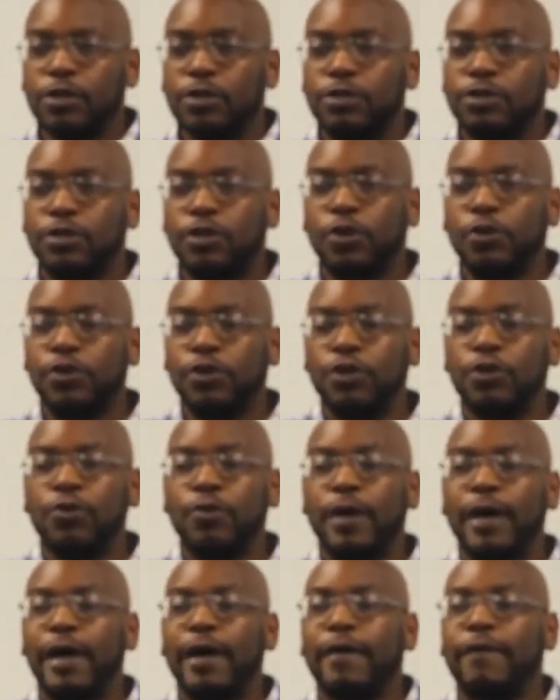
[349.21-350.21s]
So
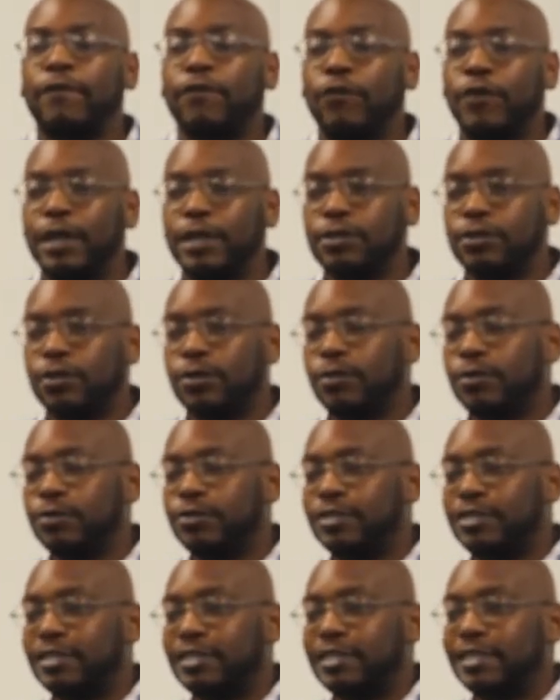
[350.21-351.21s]
you have
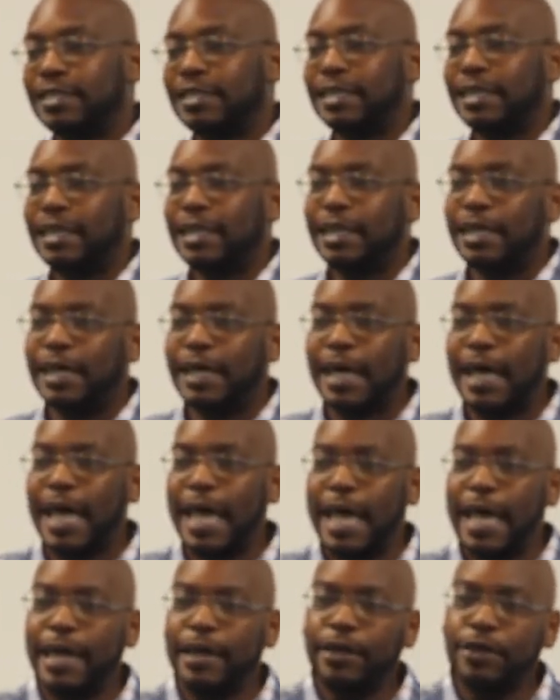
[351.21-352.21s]
rentals
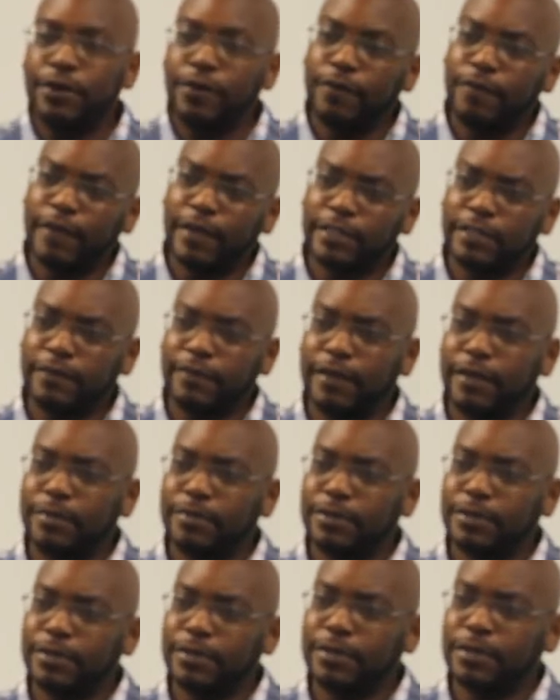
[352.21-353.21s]
and you do fix and
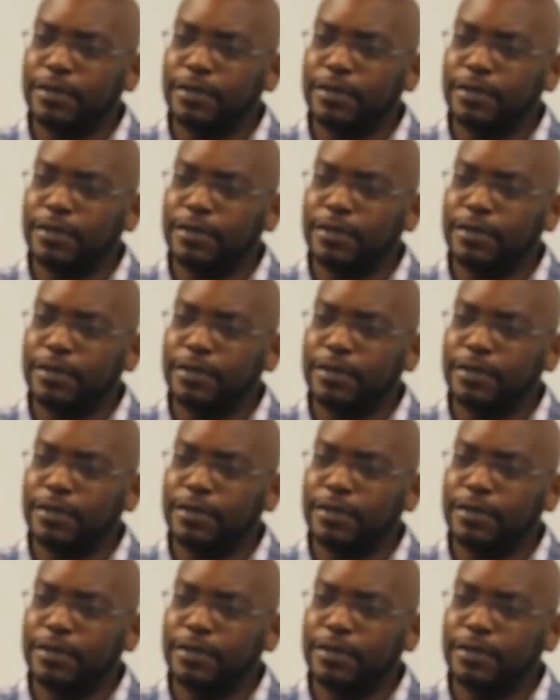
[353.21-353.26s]
flips?